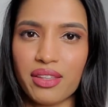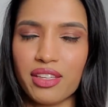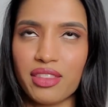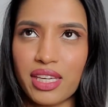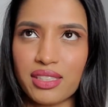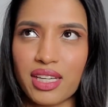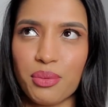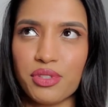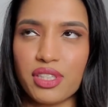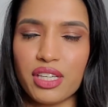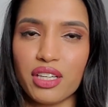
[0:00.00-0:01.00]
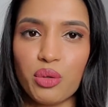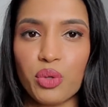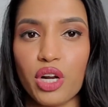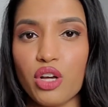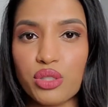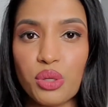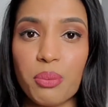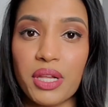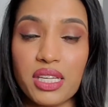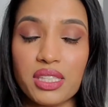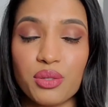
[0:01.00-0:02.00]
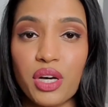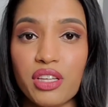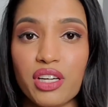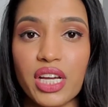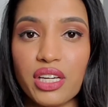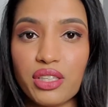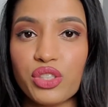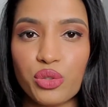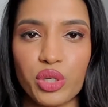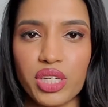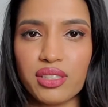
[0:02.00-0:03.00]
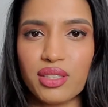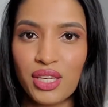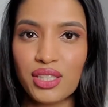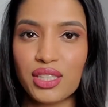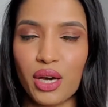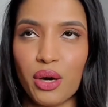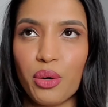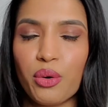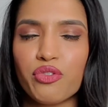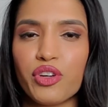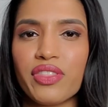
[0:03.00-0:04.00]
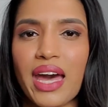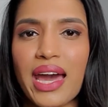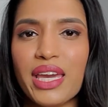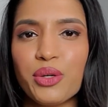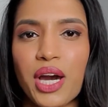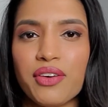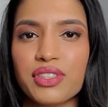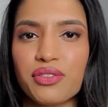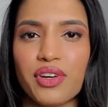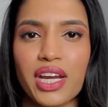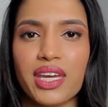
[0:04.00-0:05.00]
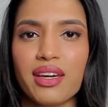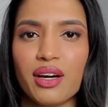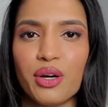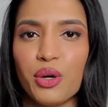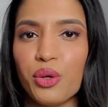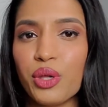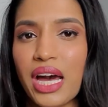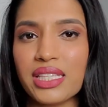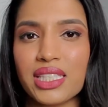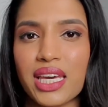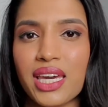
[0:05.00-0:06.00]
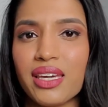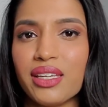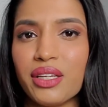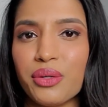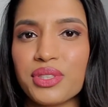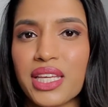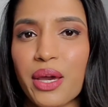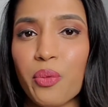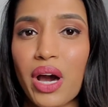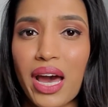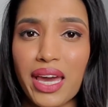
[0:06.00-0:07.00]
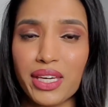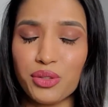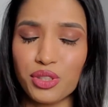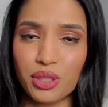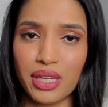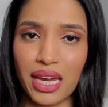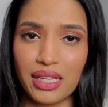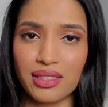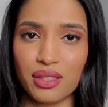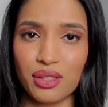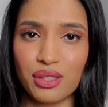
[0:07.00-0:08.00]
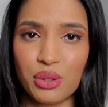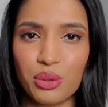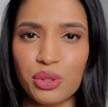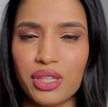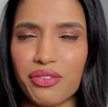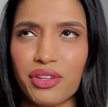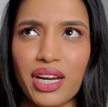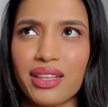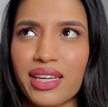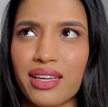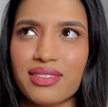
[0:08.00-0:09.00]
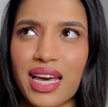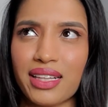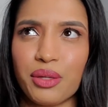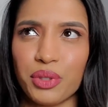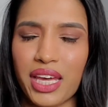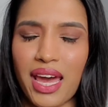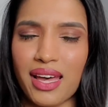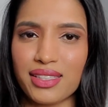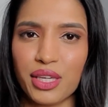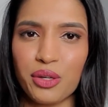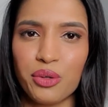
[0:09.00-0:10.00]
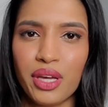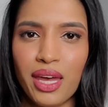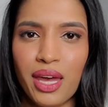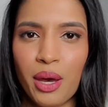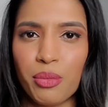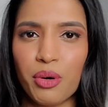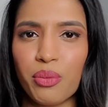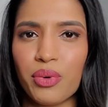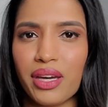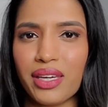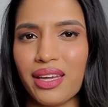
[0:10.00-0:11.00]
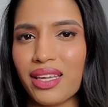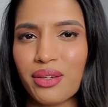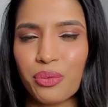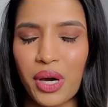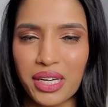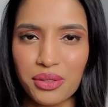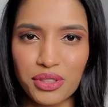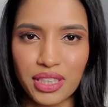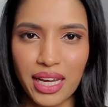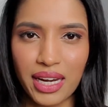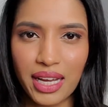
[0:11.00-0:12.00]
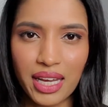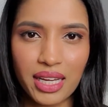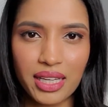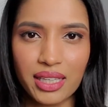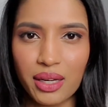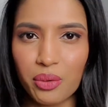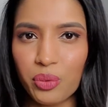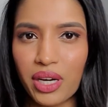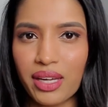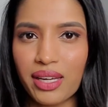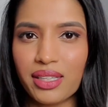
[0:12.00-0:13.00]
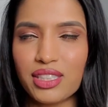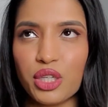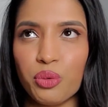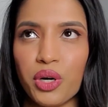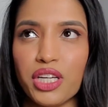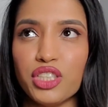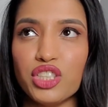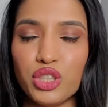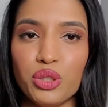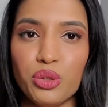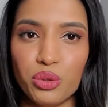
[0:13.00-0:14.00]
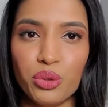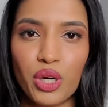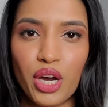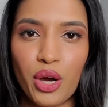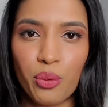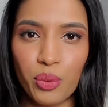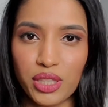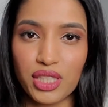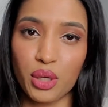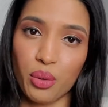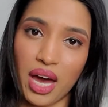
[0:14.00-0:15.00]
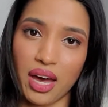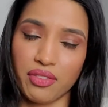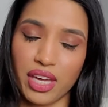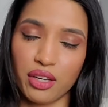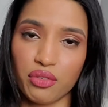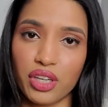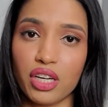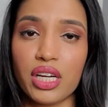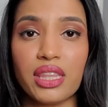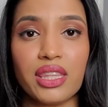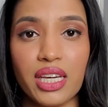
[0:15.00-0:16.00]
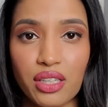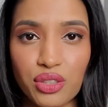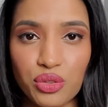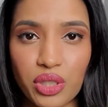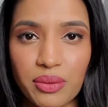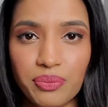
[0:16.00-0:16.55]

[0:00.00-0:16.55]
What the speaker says: The things that I was learning would also apply to other industries. So for that, you have to write a whole essay, you know, saying why you should get into the school. I forgot like exactly what they ask you, but yeah, like why you should get in and what do you want to do once you have a career in the industry.